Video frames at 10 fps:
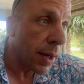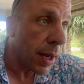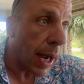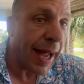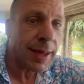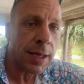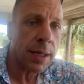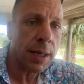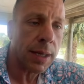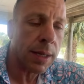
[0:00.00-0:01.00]
I think
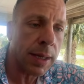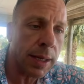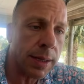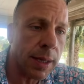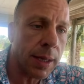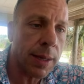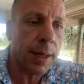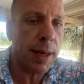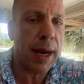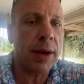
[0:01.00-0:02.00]
that the
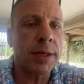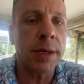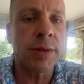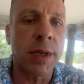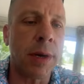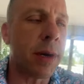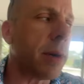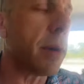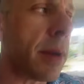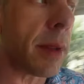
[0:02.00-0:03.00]
narratives that are
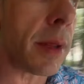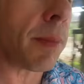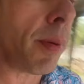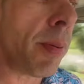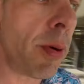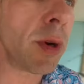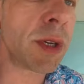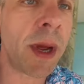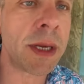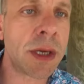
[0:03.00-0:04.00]
pushed
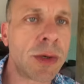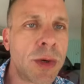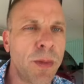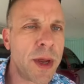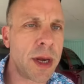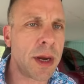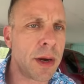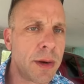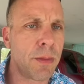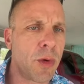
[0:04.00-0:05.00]
by social media
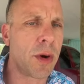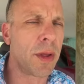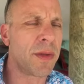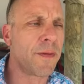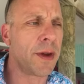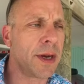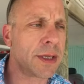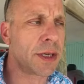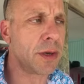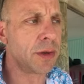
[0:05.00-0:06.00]
are more of an
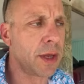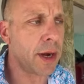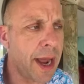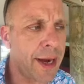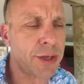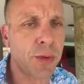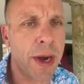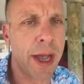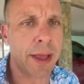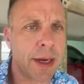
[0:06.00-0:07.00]
issue than the
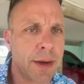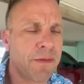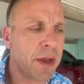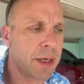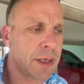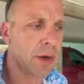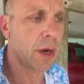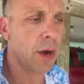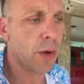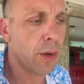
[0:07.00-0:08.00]
actuality of things that are
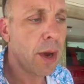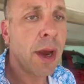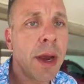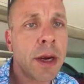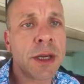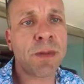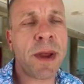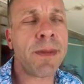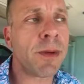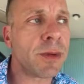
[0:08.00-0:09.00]
going on. Because
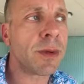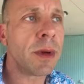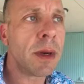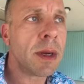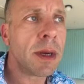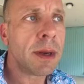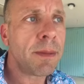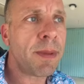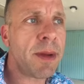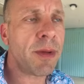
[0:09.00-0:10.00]
people
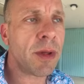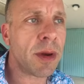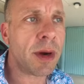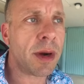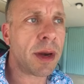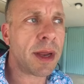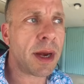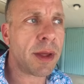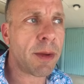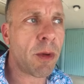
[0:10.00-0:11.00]
are
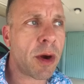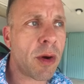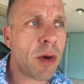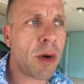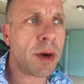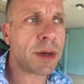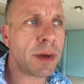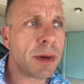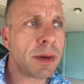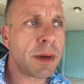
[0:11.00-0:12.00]
they work hard
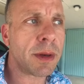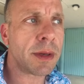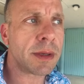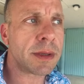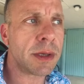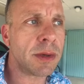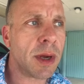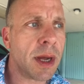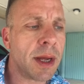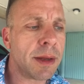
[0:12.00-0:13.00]

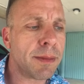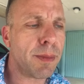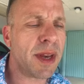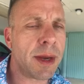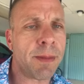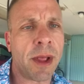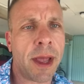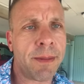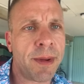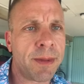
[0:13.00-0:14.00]
to
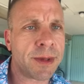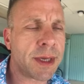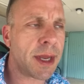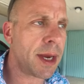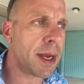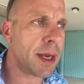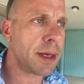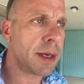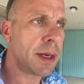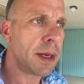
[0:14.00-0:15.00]
manipulate people's
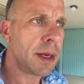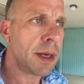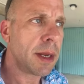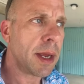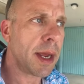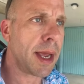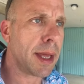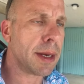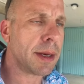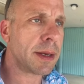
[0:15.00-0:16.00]
thinking
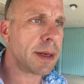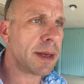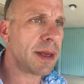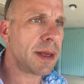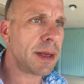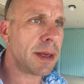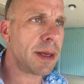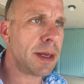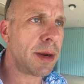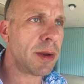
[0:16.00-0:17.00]
and
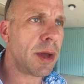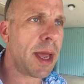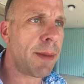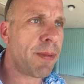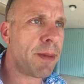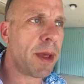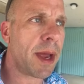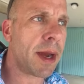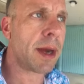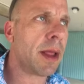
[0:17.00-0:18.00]
you'll have people
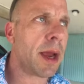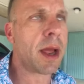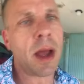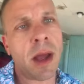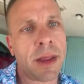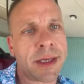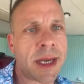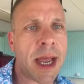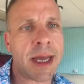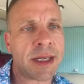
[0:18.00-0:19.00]
out here like, oh, the
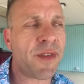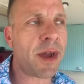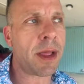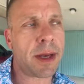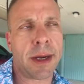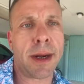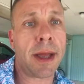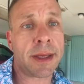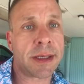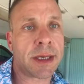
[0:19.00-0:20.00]
sky's falling and
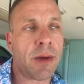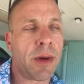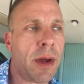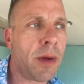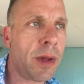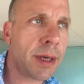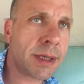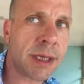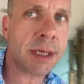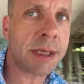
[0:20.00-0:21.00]
nothing's going on.
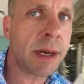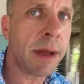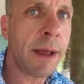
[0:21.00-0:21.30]
It's just,